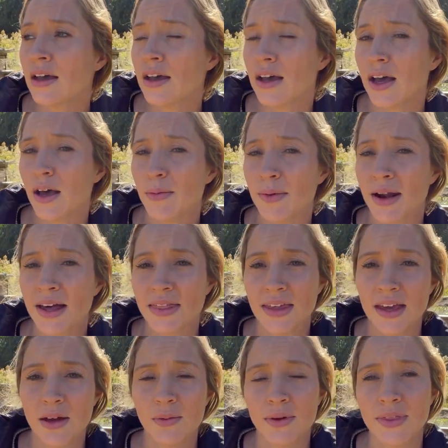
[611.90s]
But I
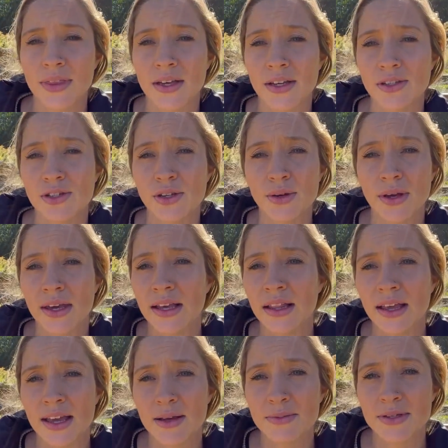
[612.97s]
think with the 2 heat
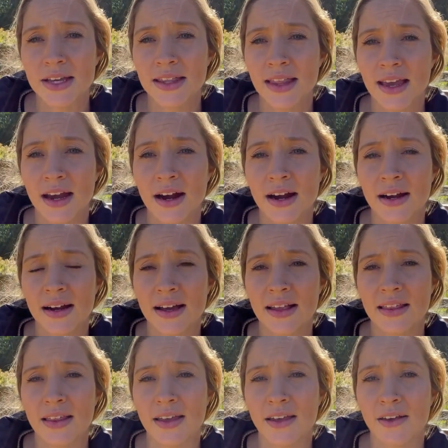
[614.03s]
lamps in there
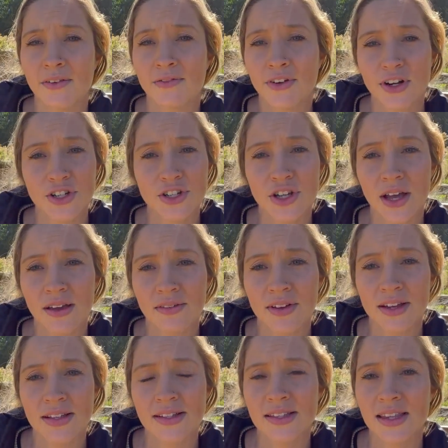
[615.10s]
and the fresh
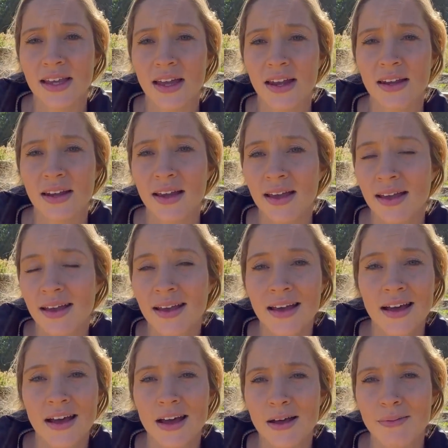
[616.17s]
shavings that
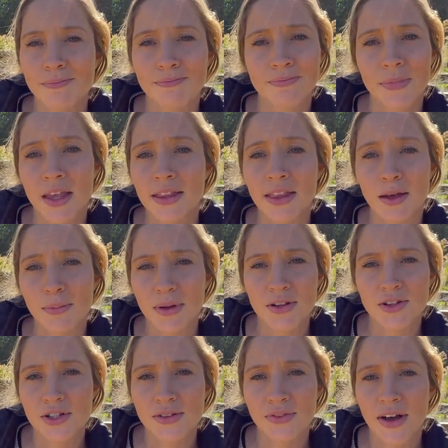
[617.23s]
they'll be
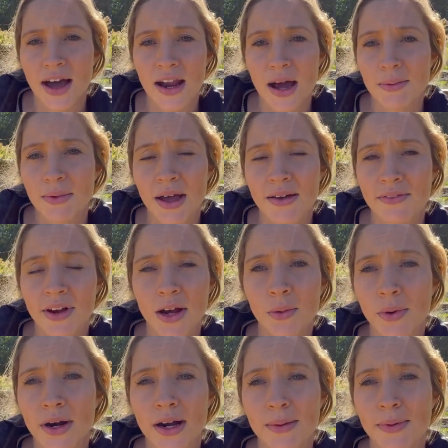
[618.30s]
just fine. I'm not very
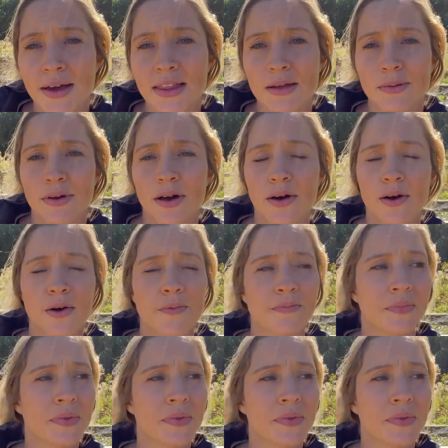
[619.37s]
worried about them at all.